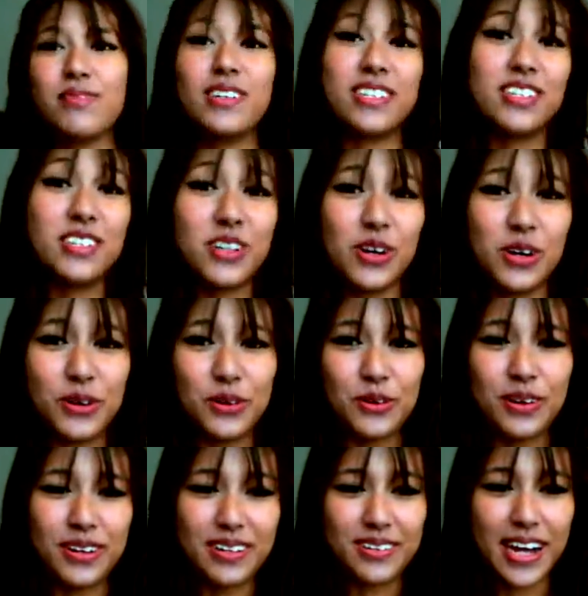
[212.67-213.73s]
But
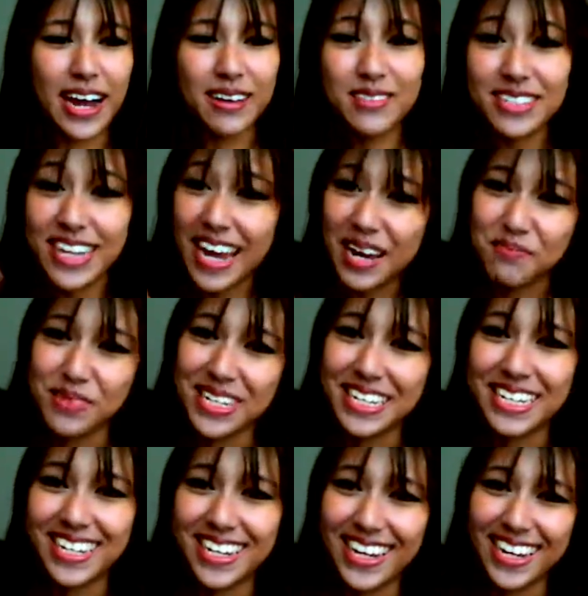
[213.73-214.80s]
I was
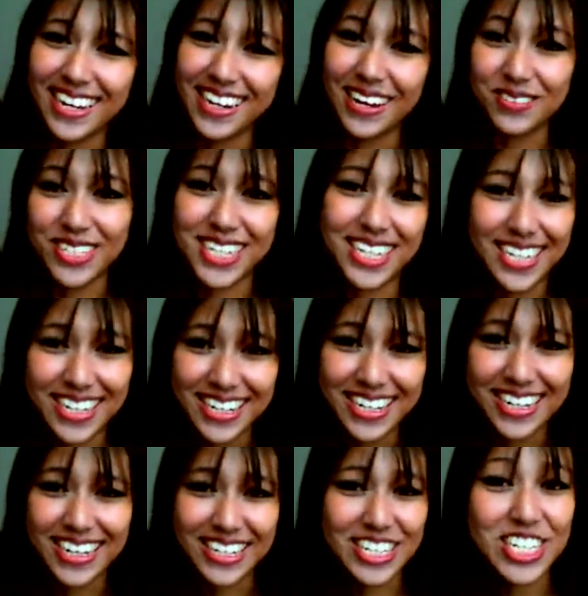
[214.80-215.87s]
happy, and I was
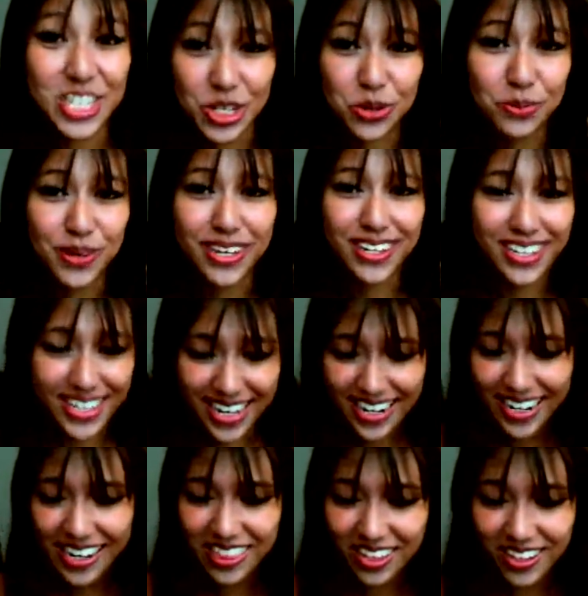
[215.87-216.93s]
giddy and stupid,
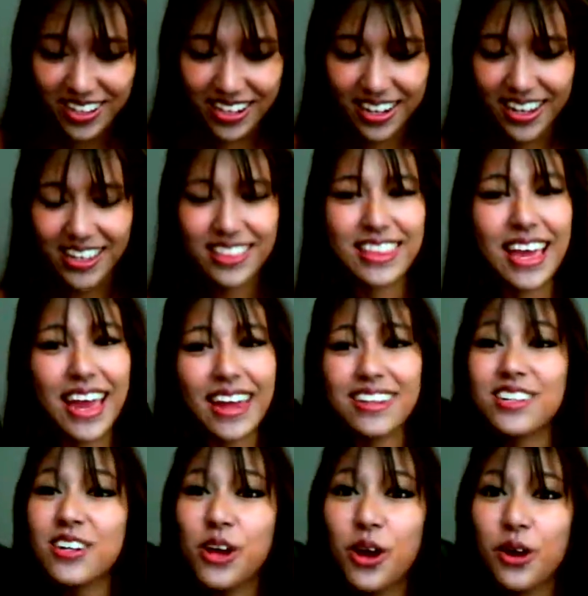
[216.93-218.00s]
and I thought
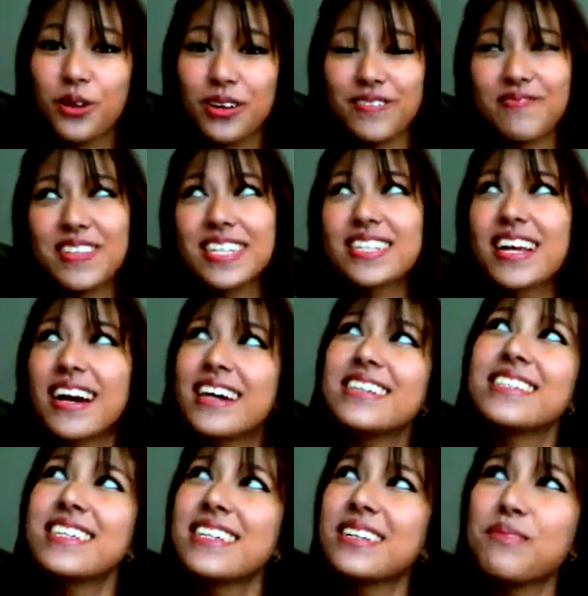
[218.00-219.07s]
that, if this
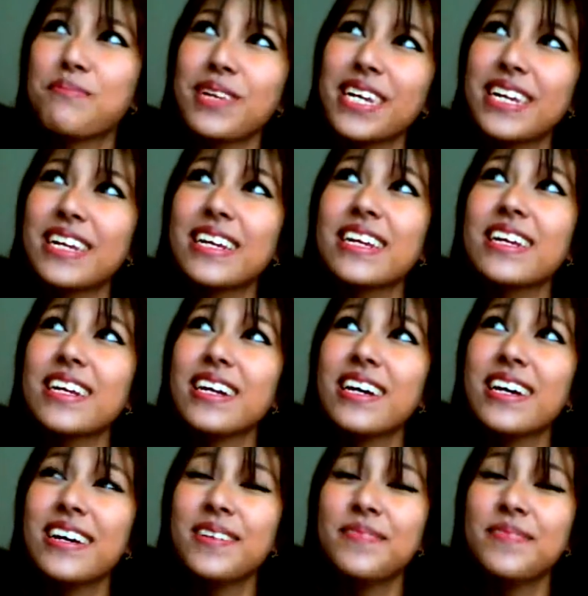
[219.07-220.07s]
guy's into me,